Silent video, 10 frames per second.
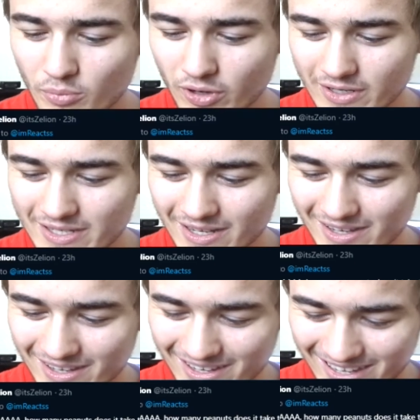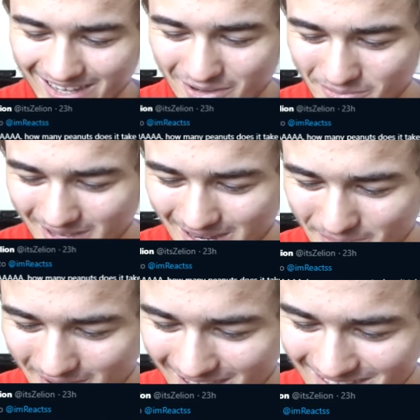But how many
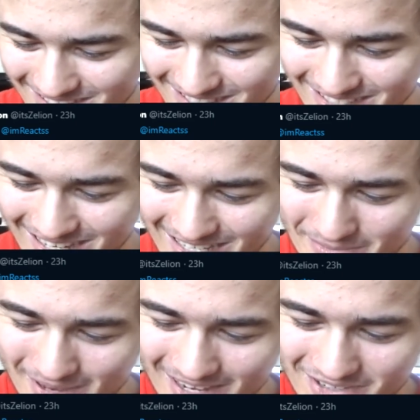penises does it take to make a